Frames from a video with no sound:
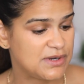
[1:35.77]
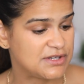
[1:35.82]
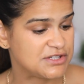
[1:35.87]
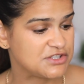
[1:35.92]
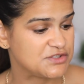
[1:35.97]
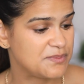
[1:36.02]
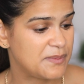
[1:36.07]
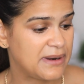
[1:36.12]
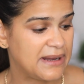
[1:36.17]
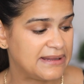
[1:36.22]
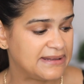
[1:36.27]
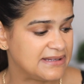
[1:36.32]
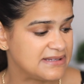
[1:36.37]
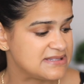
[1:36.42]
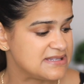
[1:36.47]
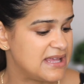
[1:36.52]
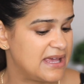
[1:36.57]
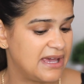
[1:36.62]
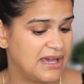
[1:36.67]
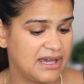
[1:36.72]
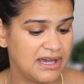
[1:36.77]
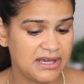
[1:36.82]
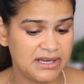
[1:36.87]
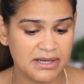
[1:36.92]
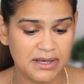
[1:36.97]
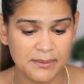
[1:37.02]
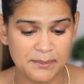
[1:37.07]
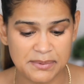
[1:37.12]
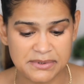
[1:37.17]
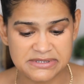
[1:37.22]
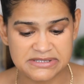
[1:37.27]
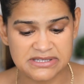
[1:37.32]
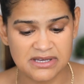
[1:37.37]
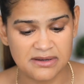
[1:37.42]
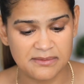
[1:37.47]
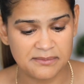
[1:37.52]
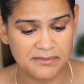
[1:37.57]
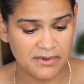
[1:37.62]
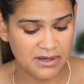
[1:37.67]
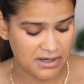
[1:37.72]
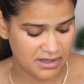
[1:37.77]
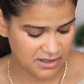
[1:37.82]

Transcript: I just blend this in and put some